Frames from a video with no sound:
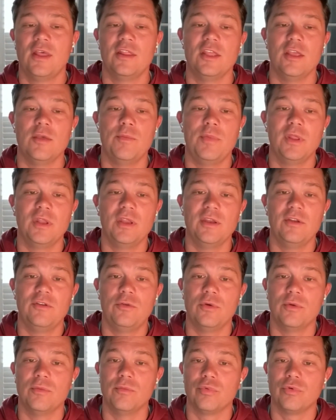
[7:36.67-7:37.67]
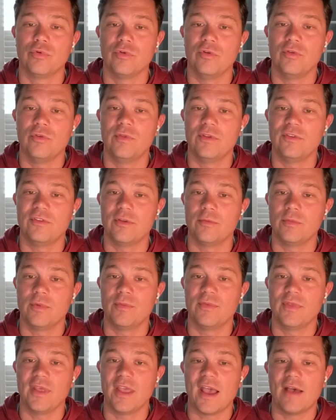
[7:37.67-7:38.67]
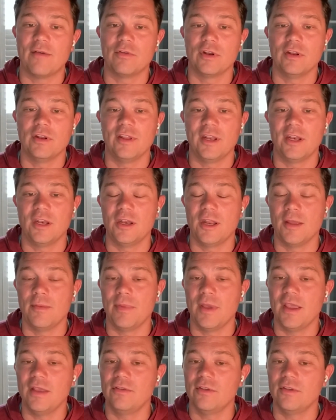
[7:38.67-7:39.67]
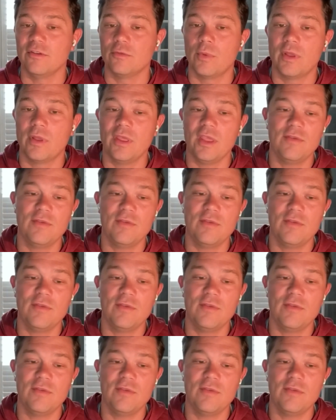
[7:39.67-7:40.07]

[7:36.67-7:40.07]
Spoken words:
the ability to improve the symptoms they have on a day-to-day basis.